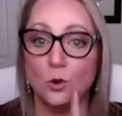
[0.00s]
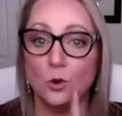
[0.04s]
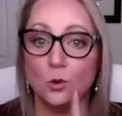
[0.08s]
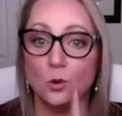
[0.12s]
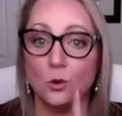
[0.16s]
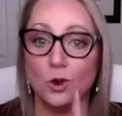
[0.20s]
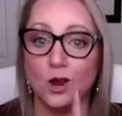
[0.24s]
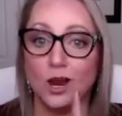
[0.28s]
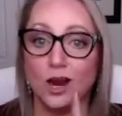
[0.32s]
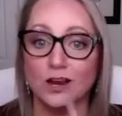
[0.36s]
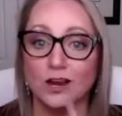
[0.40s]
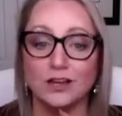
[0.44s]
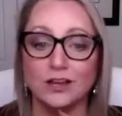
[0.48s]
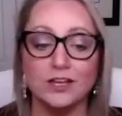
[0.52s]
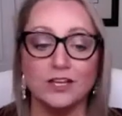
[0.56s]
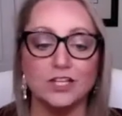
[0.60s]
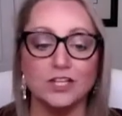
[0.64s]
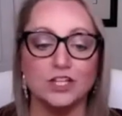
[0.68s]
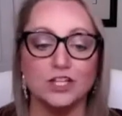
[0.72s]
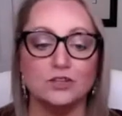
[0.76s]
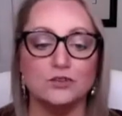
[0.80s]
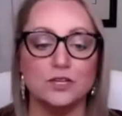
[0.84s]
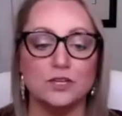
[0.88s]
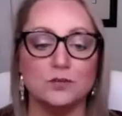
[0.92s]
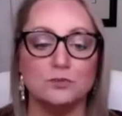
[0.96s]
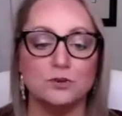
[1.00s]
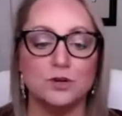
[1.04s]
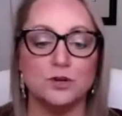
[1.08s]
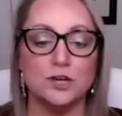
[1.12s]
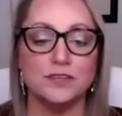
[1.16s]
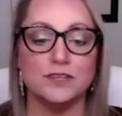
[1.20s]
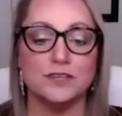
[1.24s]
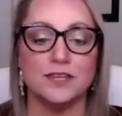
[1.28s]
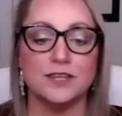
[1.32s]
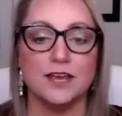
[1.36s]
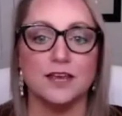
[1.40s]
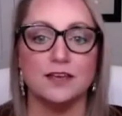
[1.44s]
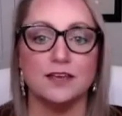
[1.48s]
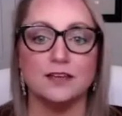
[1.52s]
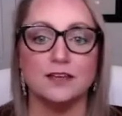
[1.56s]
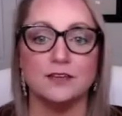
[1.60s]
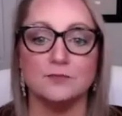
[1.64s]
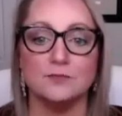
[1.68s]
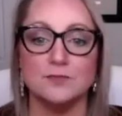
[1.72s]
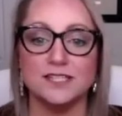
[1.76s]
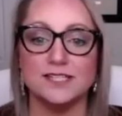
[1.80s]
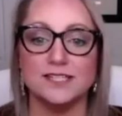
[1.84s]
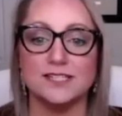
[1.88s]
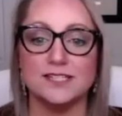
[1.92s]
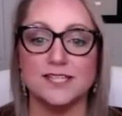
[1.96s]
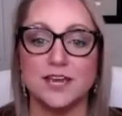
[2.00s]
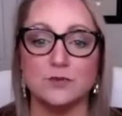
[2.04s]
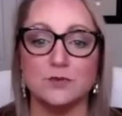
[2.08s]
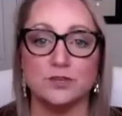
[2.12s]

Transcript: or you can put the Mrs.